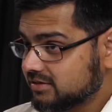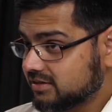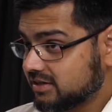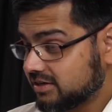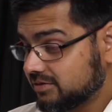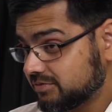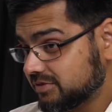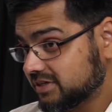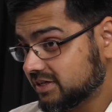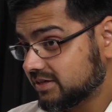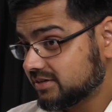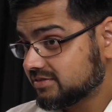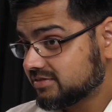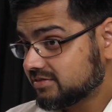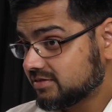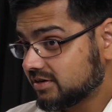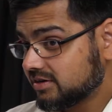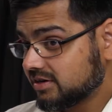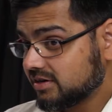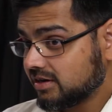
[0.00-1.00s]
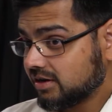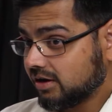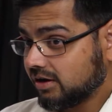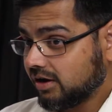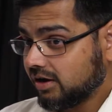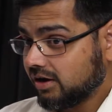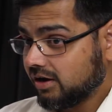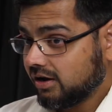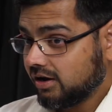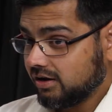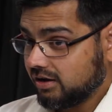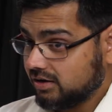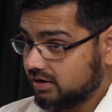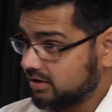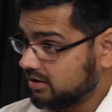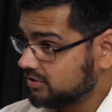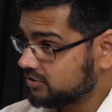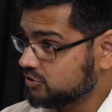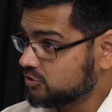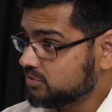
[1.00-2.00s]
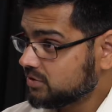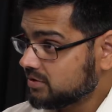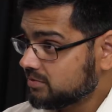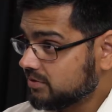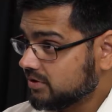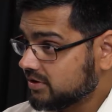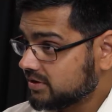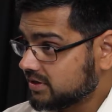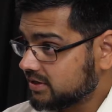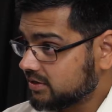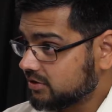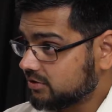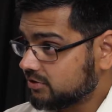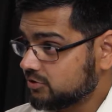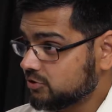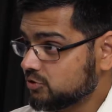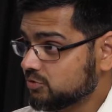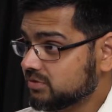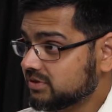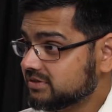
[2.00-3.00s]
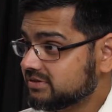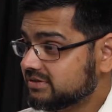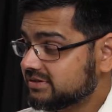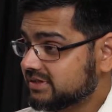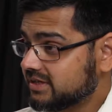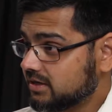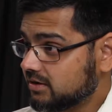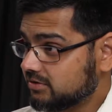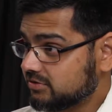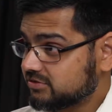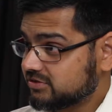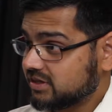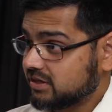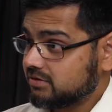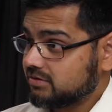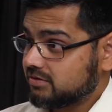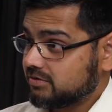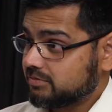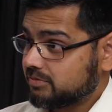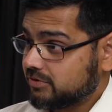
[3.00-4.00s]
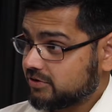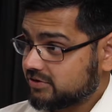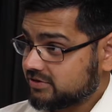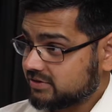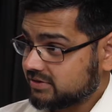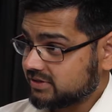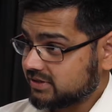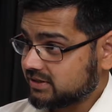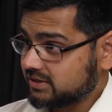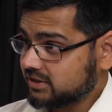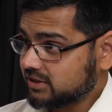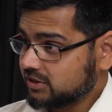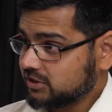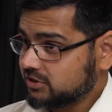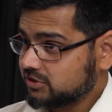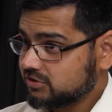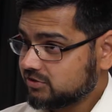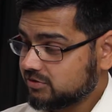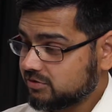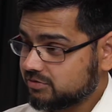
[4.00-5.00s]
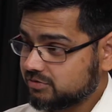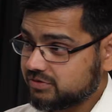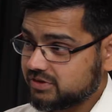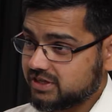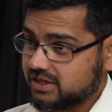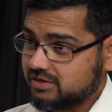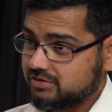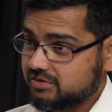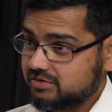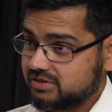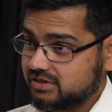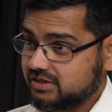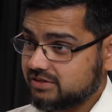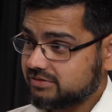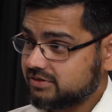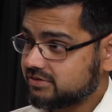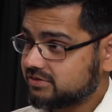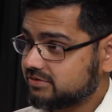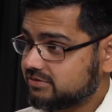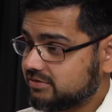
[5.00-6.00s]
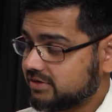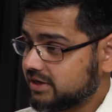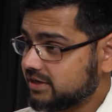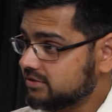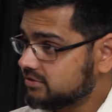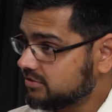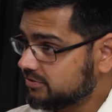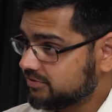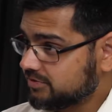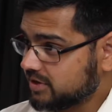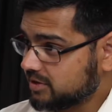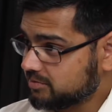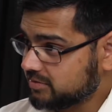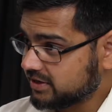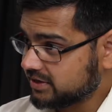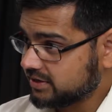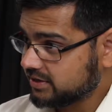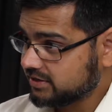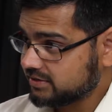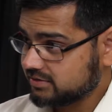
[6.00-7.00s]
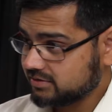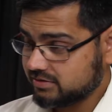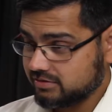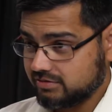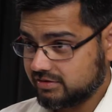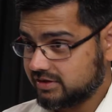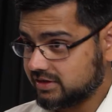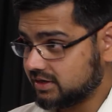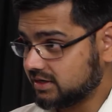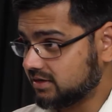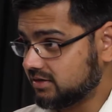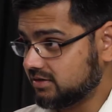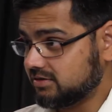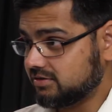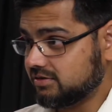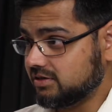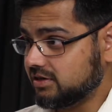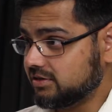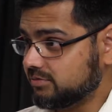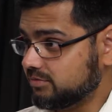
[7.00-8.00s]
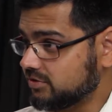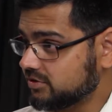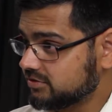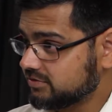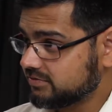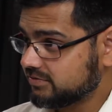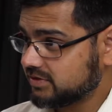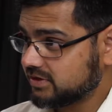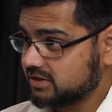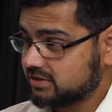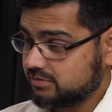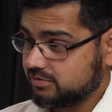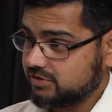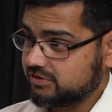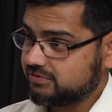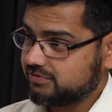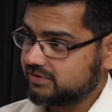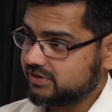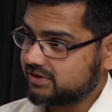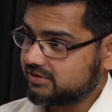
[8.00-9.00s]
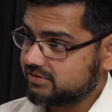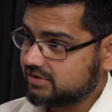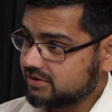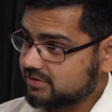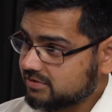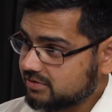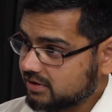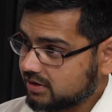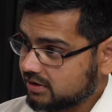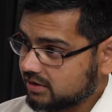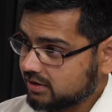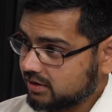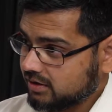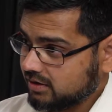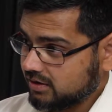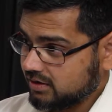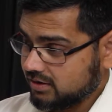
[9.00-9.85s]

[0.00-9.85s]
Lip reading: that we can study human body or human cell or cellular processes. So we have a diverse range of applications looking at atmosphere, atmospheric sensing,